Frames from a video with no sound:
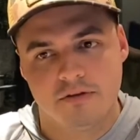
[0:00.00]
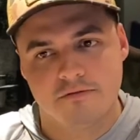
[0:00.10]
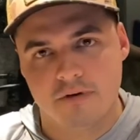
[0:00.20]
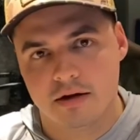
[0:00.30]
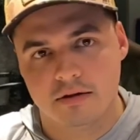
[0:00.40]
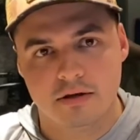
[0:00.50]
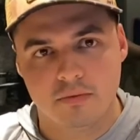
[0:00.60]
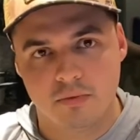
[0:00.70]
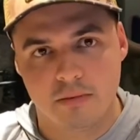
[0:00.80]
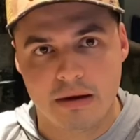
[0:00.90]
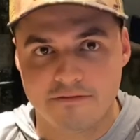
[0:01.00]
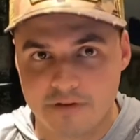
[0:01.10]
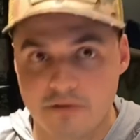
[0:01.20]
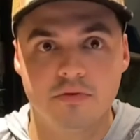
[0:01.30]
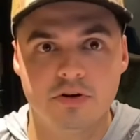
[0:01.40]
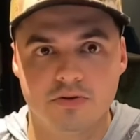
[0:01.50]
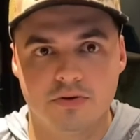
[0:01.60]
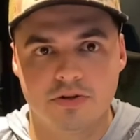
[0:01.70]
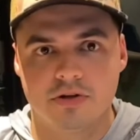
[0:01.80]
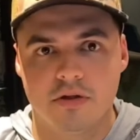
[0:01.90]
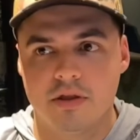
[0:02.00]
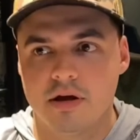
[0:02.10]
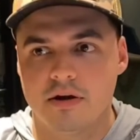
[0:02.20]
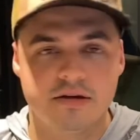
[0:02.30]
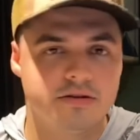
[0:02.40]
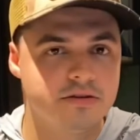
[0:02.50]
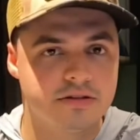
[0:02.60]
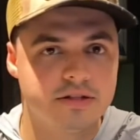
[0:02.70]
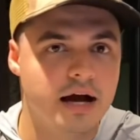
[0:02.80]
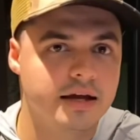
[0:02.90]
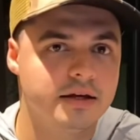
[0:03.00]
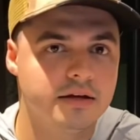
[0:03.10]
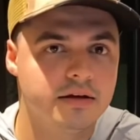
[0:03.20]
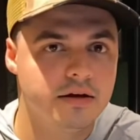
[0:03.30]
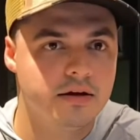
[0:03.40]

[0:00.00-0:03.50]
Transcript: Finally, one of my favorite resources on there is the stocking